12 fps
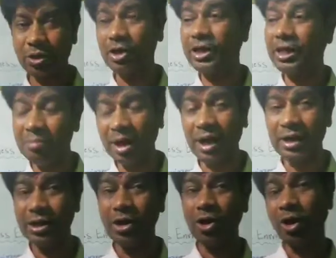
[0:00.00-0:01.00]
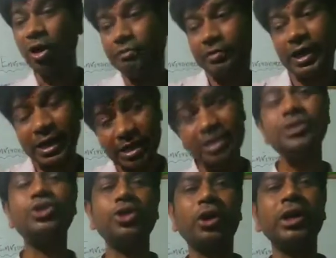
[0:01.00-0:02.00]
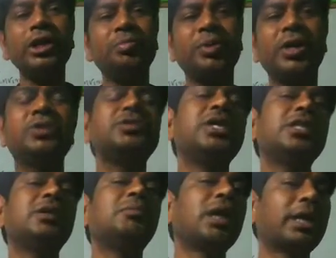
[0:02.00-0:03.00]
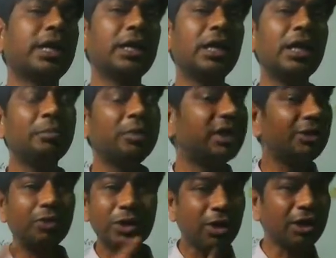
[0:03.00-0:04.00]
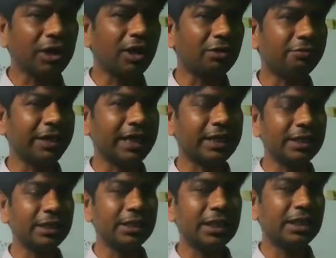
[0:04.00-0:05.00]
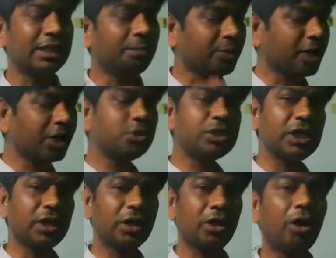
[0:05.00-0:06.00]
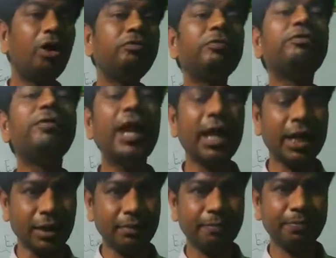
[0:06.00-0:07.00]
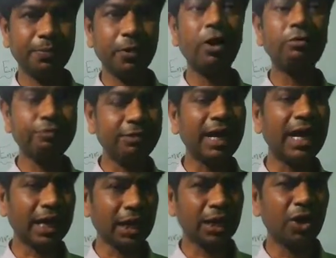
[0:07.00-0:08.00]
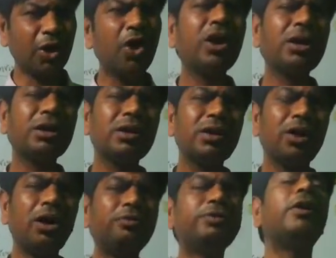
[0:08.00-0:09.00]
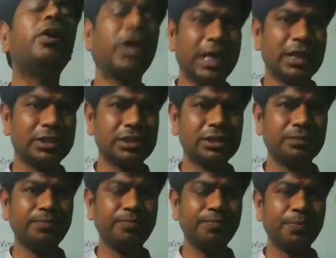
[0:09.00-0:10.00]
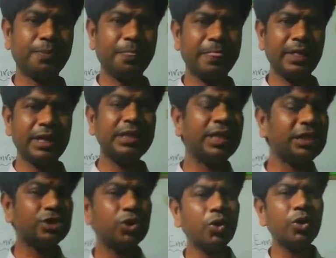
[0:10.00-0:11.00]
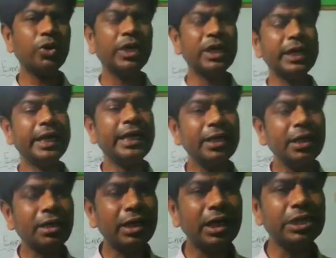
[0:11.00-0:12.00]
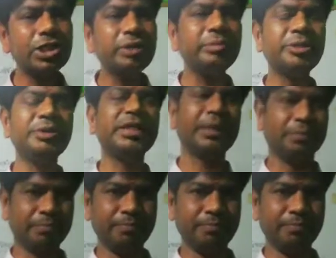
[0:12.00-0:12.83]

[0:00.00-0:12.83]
or demand of another chocolate producer in the market, but they would not affect the producer of a flour or of oils. There is no interrelation between them.